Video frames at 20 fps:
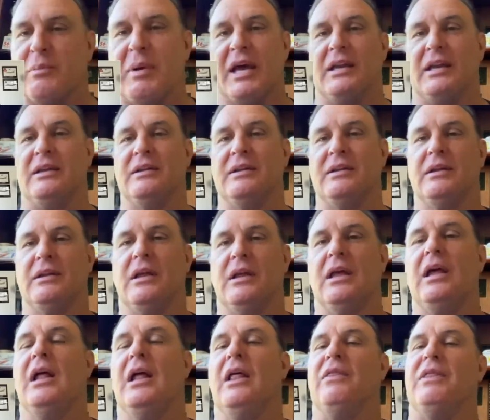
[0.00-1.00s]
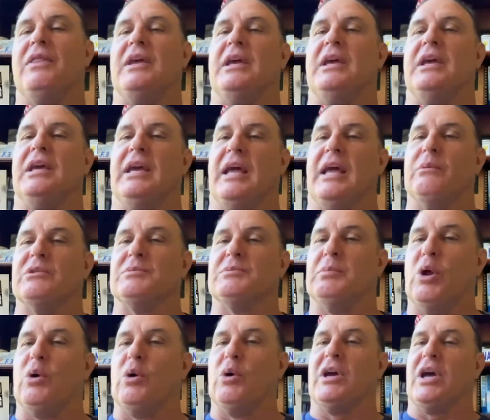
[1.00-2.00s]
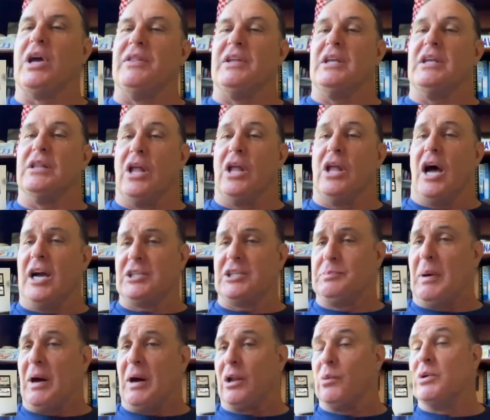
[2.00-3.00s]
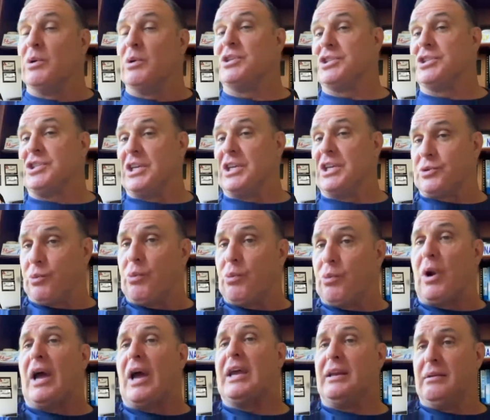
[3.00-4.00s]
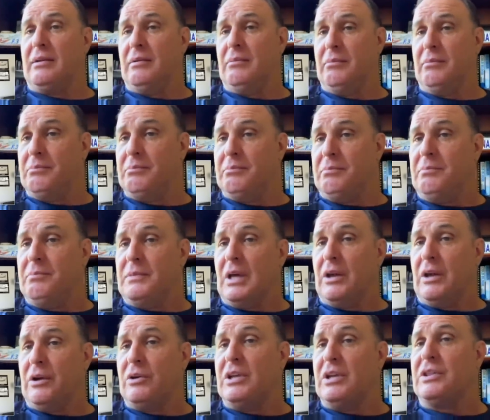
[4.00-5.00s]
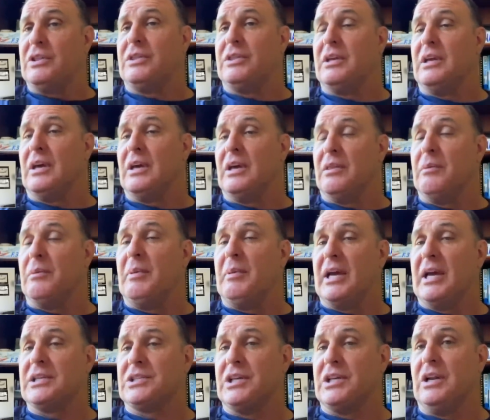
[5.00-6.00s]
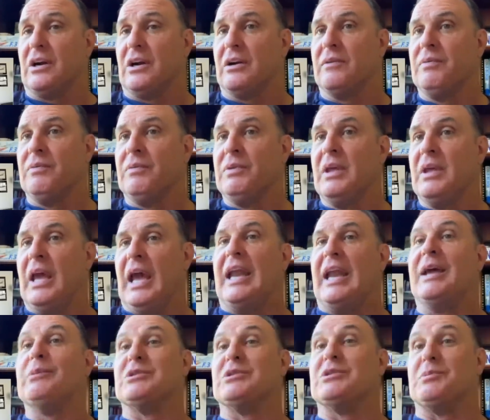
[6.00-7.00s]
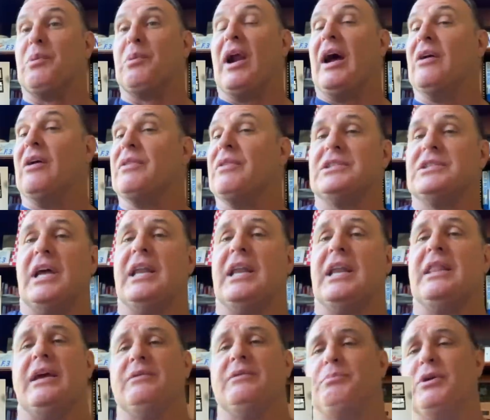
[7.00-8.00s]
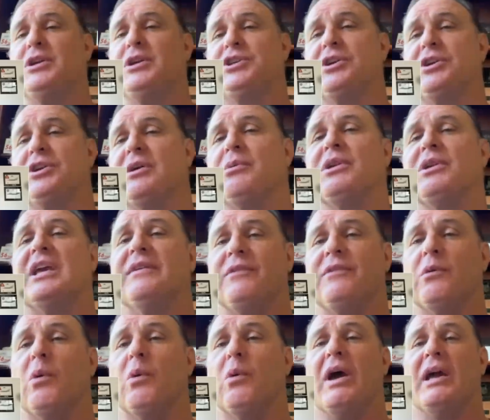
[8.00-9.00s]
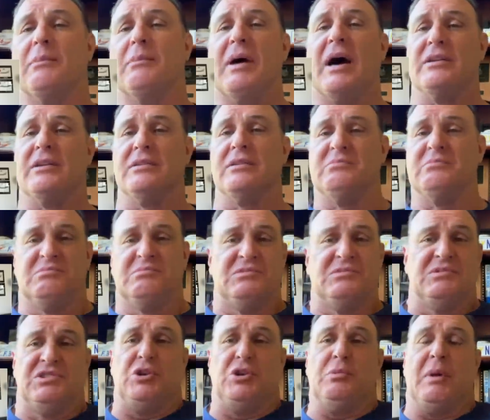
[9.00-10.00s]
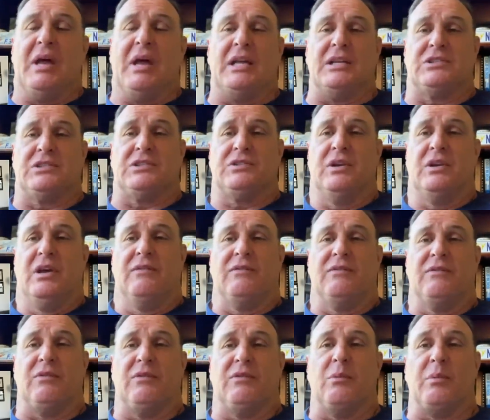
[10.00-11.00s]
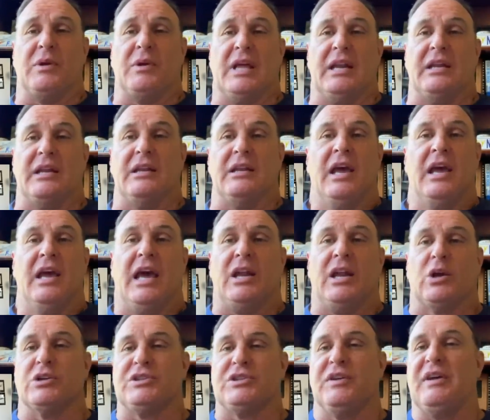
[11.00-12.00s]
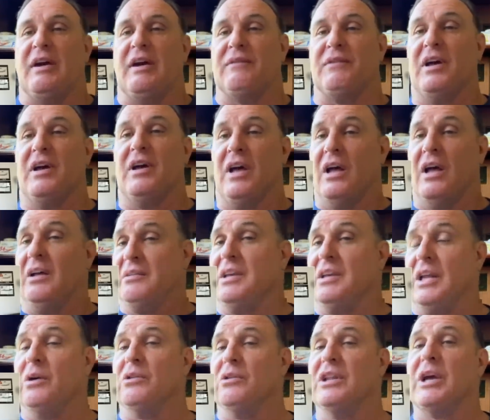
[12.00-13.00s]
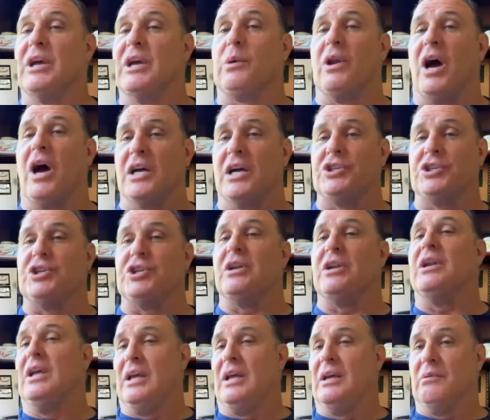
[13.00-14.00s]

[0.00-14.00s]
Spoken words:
bit. And it was blowing on the LOX bottle, which sits right underneath the back seater. And it was brown. They said that they're pretty sure it would have given way in about 2 minutes from when we landed. And of course, you have, you know, liquid oxygen